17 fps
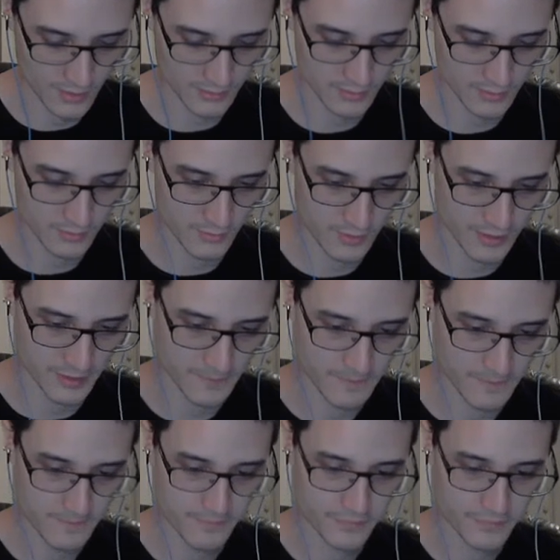to the right.
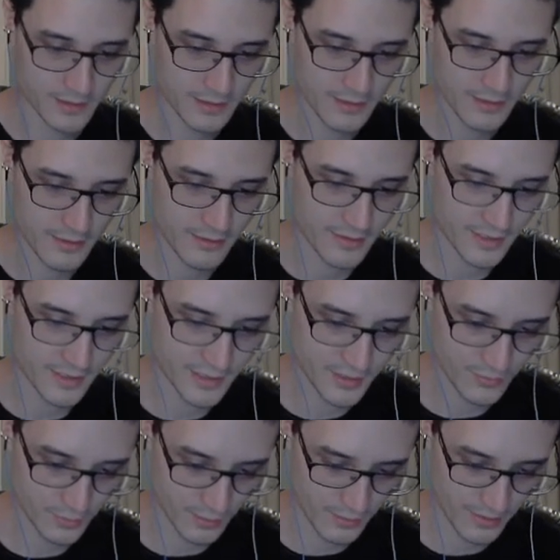
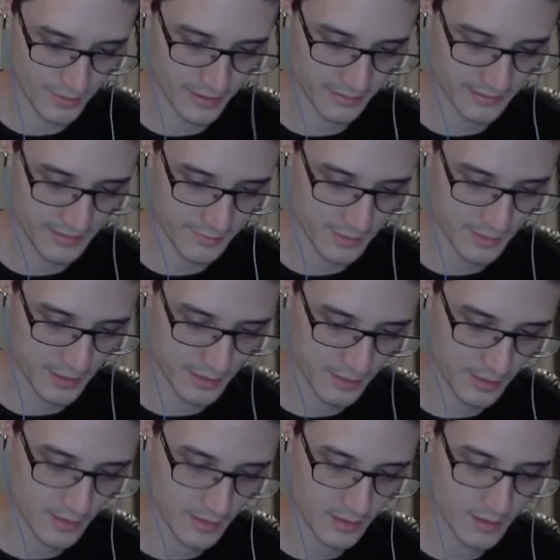This will then let
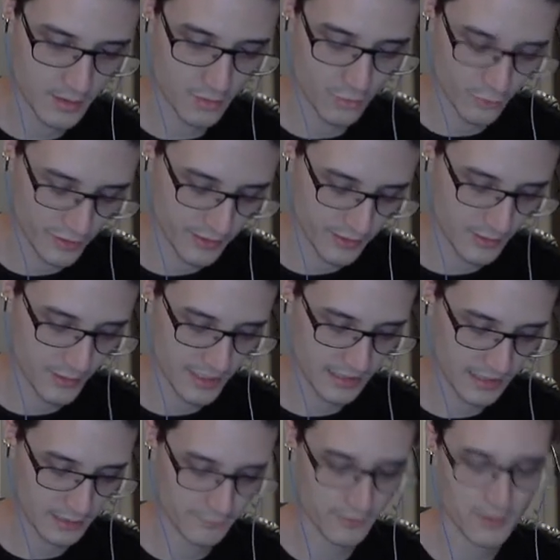me relocate
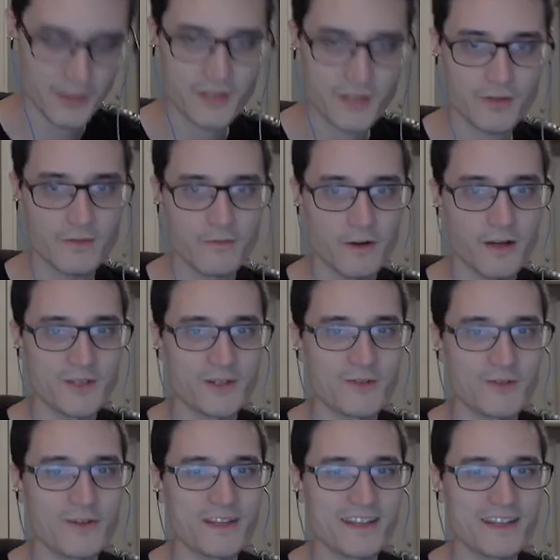the frogs so I
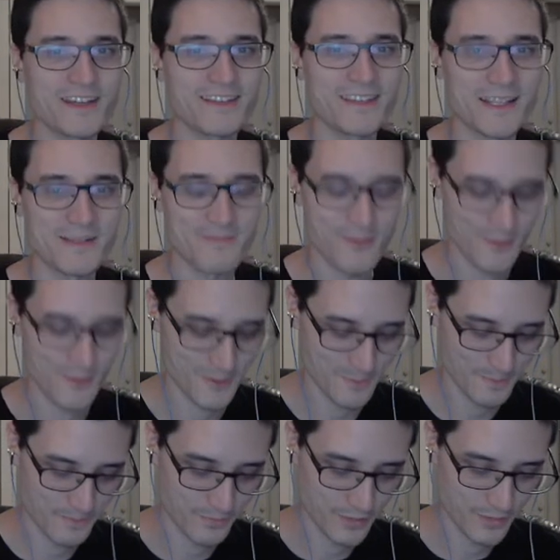don't get hit. That's important.
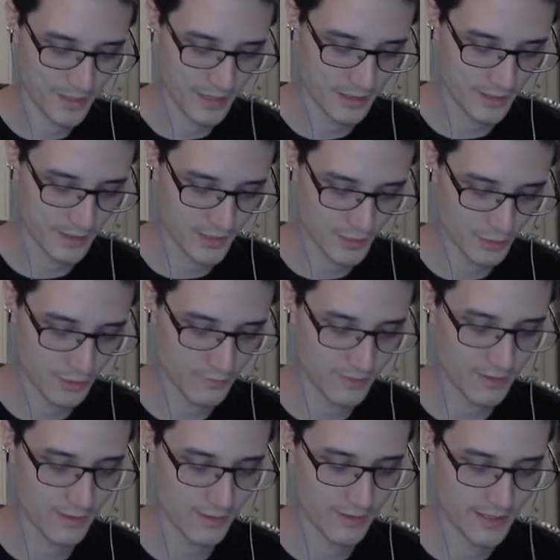And also, if
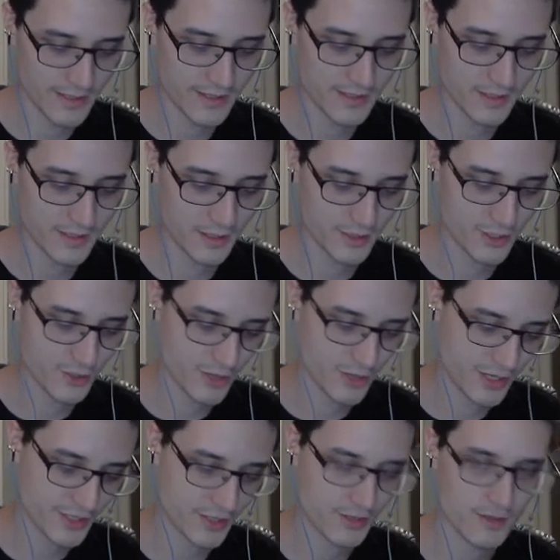there is a
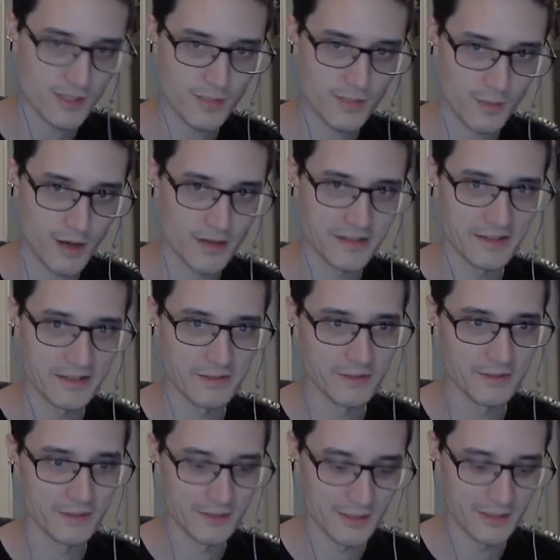treasure spawning
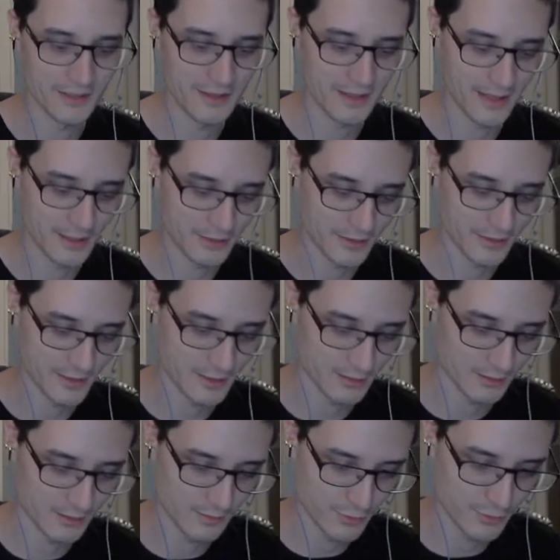ability, then
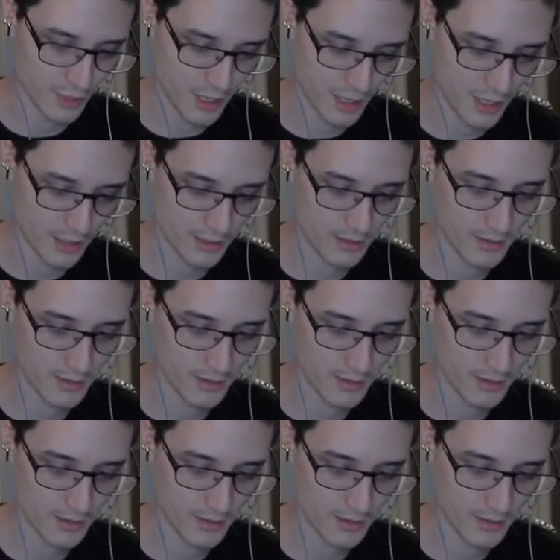it'll proc